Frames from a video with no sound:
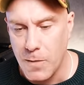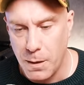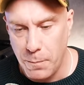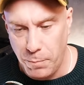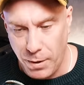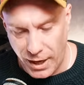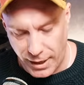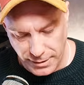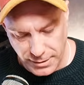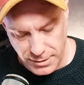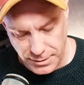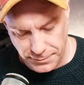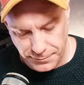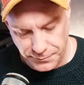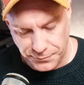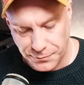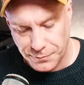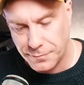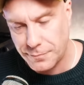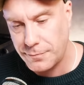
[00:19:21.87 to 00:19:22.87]
But
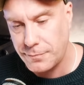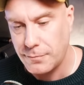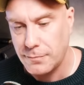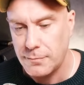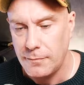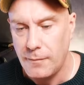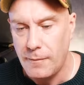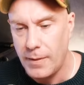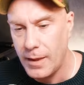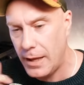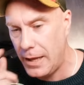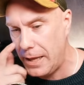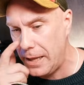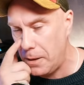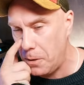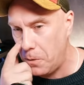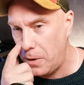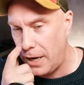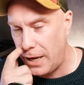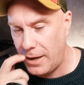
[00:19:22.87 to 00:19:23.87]

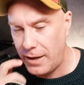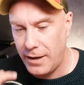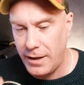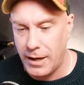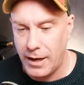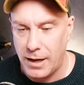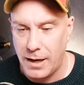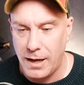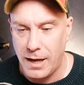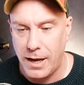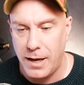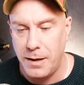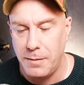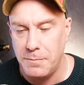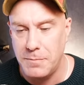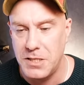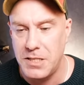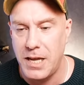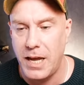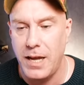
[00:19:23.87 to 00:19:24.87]
when I
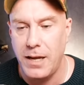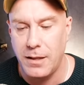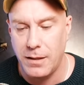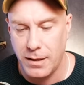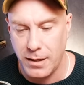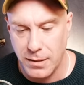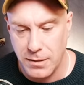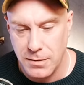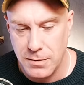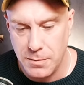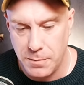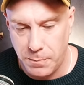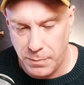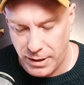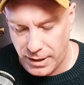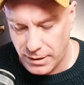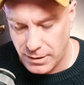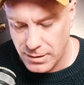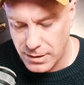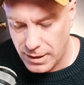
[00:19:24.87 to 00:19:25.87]
am saying this,
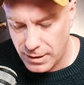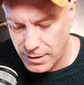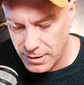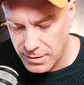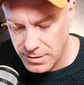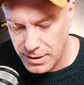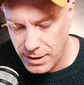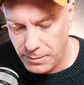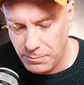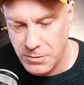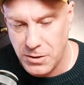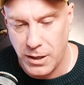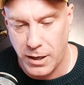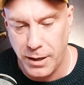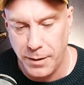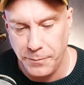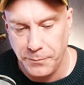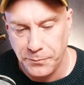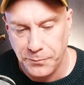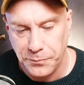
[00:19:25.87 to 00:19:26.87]
but at the same
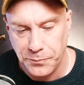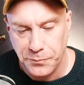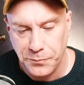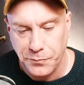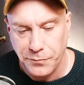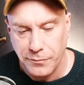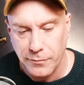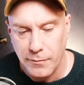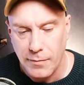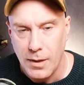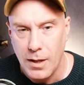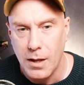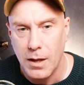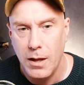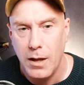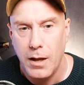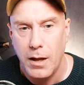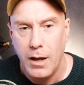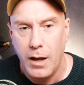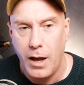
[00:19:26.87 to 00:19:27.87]
time,
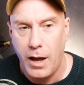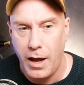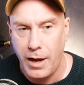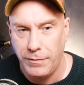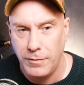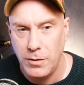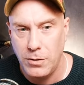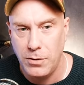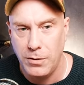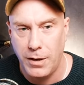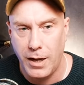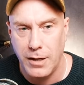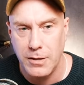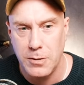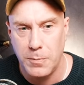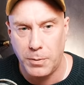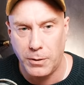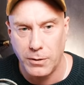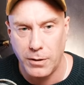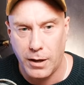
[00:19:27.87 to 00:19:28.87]
I have to do
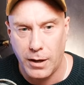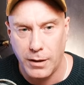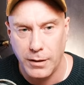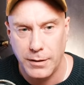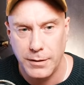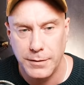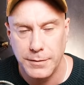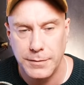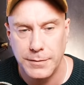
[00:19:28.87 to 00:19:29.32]
Ansible doc